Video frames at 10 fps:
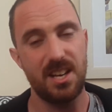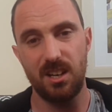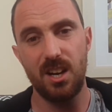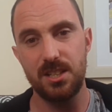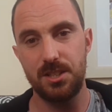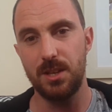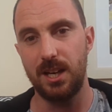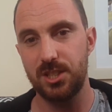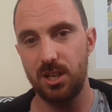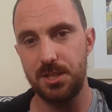I could do
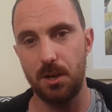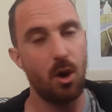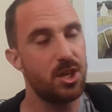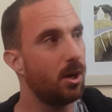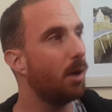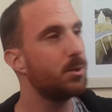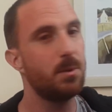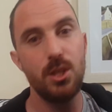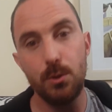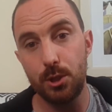that. Should I do? I'll
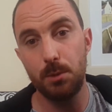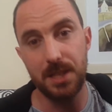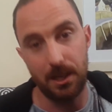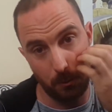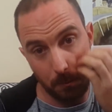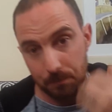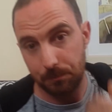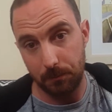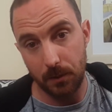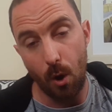do a YouTube channel
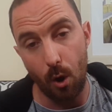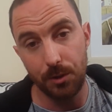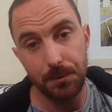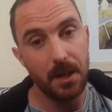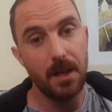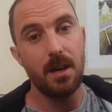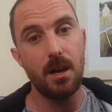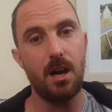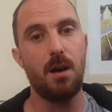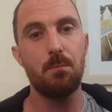on
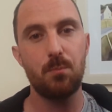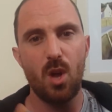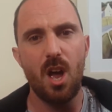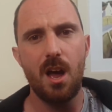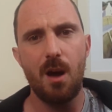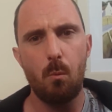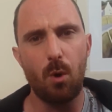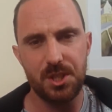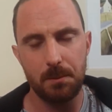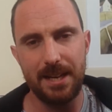
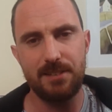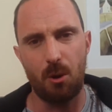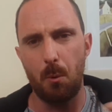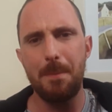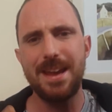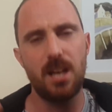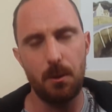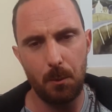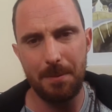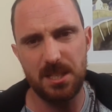watching paint dry. We'll
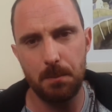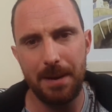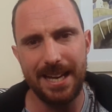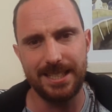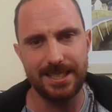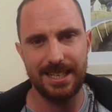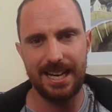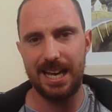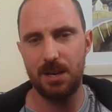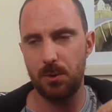make some paint,
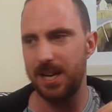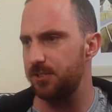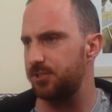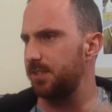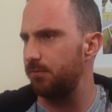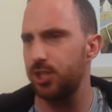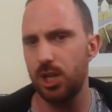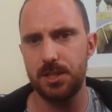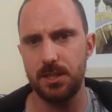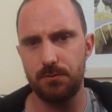and we'll get
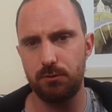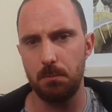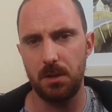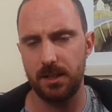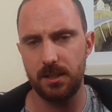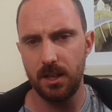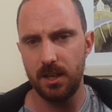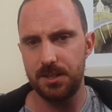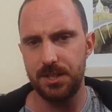different judges from like